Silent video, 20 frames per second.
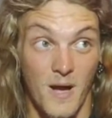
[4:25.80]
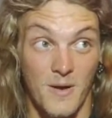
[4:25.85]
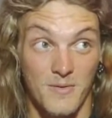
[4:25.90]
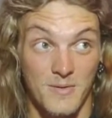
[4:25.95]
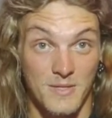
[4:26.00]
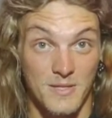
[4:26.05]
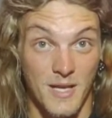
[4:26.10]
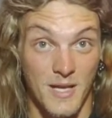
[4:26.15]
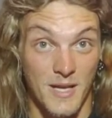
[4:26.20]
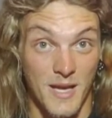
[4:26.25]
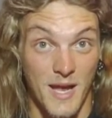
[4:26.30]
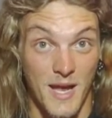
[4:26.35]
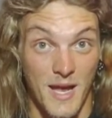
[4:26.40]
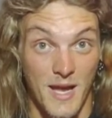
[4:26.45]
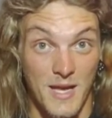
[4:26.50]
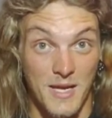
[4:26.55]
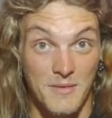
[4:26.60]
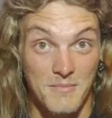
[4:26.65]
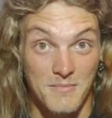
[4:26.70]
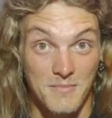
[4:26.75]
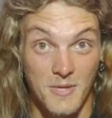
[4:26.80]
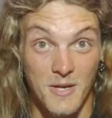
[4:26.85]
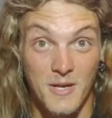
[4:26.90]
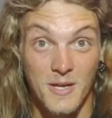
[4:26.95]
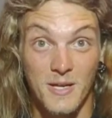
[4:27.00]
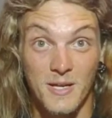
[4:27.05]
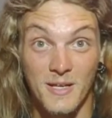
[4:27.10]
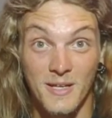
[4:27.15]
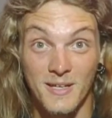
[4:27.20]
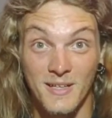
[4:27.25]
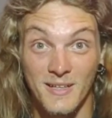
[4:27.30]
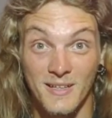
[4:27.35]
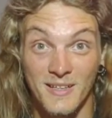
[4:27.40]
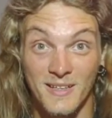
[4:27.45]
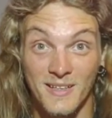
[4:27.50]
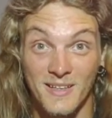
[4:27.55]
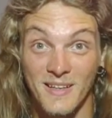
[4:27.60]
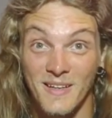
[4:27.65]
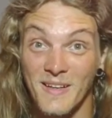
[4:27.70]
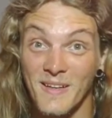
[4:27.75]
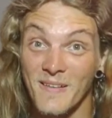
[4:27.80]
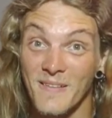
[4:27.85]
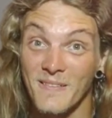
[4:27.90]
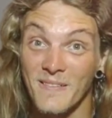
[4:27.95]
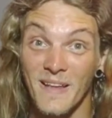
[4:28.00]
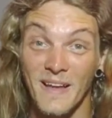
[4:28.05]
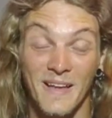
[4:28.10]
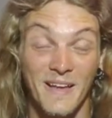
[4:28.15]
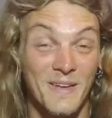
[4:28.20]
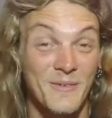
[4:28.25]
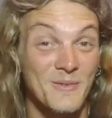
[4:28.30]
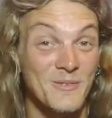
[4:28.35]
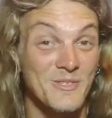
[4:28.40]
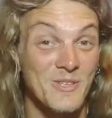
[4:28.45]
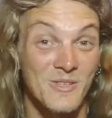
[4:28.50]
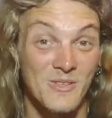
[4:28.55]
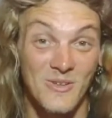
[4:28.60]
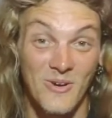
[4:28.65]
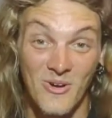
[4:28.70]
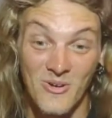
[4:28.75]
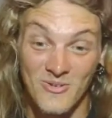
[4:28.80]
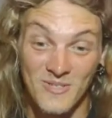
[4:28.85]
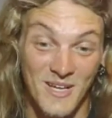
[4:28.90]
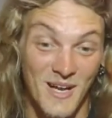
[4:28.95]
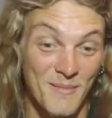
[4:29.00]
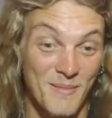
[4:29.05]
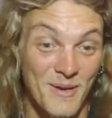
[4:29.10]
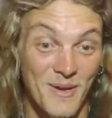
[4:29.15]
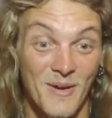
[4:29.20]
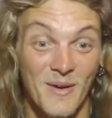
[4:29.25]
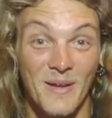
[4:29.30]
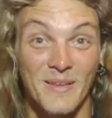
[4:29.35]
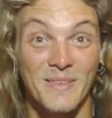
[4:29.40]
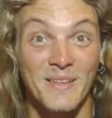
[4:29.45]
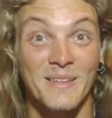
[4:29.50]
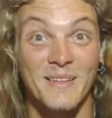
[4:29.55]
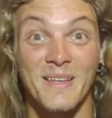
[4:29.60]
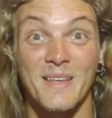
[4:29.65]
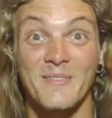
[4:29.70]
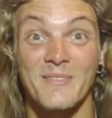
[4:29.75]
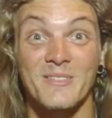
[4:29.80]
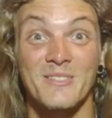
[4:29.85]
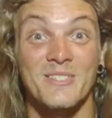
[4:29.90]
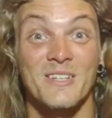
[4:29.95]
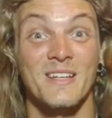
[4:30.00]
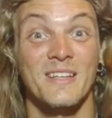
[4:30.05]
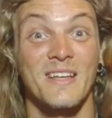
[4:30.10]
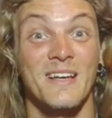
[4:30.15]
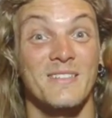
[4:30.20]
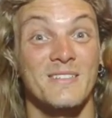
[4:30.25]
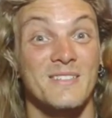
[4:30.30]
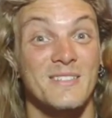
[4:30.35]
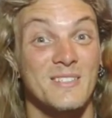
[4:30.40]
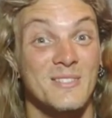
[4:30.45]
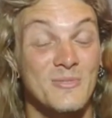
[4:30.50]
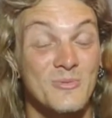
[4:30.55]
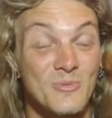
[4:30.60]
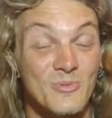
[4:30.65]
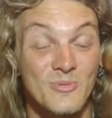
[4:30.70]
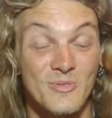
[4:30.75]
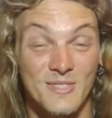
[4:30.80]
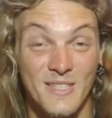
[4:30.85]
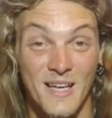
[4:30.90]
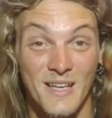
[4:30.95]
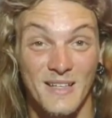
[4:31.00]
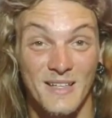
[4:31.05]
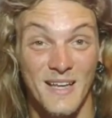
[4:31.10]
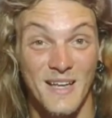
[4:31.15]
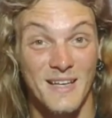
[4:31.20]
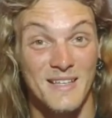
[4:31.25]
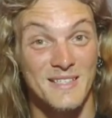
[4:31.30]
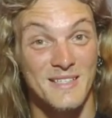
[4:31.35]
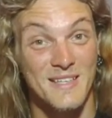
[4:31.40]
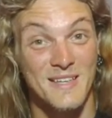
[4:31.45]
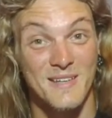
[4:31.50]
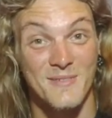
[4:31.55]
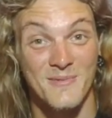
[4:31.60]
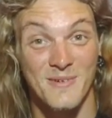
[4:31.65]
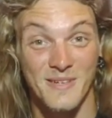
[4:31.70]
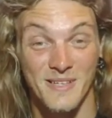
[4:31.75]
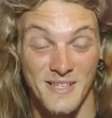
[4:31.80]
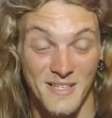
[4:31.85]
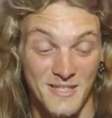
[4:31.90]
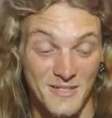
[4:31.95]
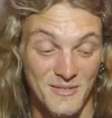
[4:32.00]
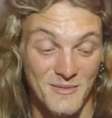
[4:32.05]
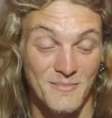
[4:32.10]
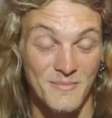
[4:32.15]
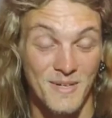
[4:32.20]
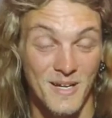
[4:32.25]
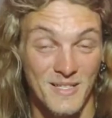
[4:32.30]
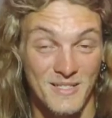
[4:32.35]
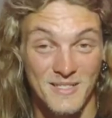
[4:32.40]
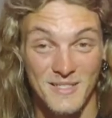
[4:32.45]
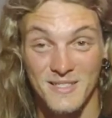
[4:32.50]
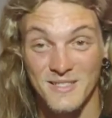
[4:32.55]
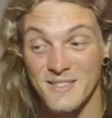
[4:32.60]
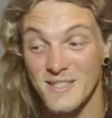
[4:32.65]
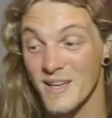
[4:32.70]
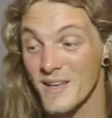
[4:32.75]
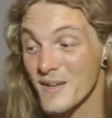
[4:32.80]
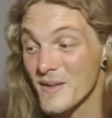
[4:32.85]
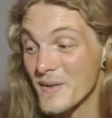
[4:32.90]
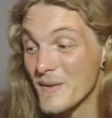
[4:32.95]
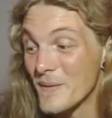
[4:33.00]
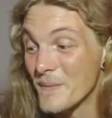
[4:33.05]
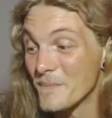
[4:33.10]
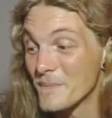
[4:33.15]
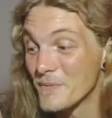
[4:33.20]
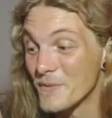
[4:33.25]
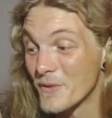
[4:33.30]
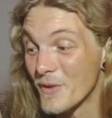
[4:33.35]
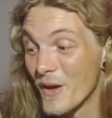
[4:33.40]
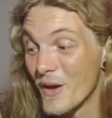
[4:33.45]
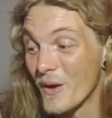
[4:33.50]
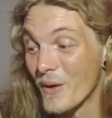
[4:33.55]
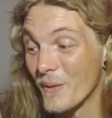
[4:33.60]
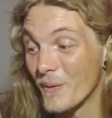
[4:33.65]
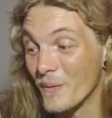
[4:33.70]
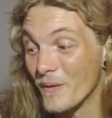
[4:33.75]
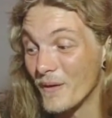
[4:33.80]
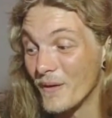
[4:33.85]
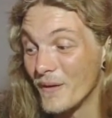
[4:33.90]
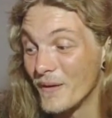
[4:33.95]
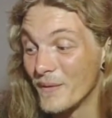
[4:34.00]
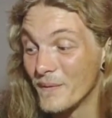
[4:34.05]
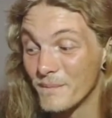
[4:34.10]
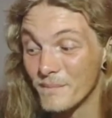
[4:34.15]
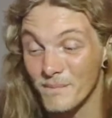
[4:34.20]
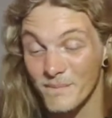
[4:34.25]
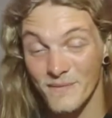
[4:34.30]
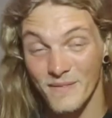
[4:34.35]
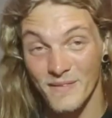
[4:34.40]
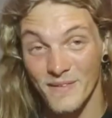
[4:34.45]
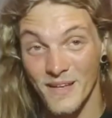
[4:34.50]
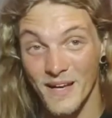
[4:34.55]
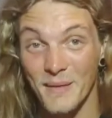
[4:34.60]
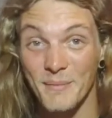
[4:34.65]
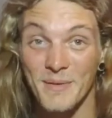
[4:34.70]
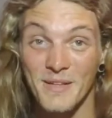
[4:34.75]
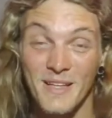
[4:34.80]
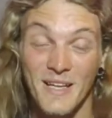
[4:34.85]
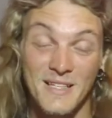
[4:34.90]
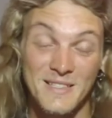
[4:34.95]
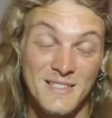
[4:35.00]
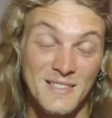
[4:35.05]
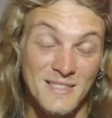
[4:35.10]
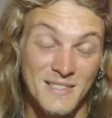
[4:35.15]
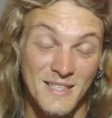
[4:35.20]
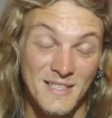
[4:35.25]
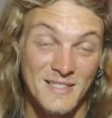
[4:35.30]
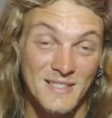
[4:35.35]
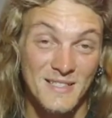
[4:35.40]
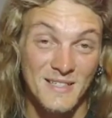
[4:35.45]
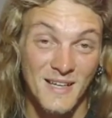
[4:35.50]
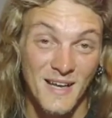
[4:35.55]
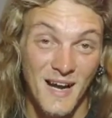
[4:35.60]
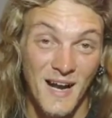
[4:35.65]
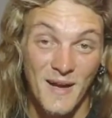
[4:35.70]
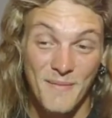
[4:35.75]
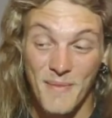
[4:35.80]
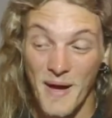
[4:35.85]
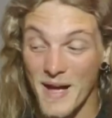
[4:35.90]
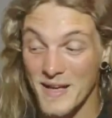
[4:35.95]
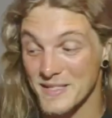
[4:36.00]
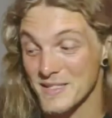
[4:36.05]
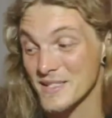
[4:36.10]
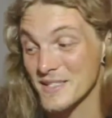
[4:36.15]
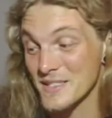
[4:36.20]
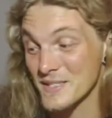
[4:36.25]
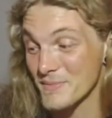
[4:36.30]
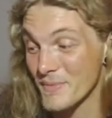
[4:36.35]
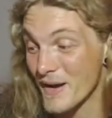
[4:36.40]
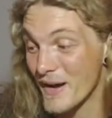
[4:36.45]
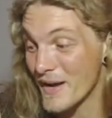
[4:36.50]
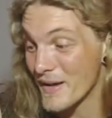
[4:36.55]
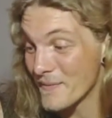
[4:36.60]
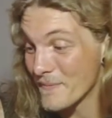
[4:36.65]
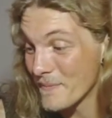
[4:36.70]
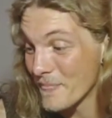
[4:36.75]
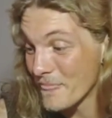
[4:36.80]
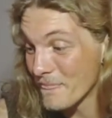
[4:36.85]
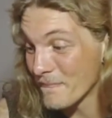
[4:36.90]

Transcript: I was like 8. Like, it was a long time ago. I think they even shut down schools that day because they didn't want kids on buses. So, I mean, that's a high basking spot.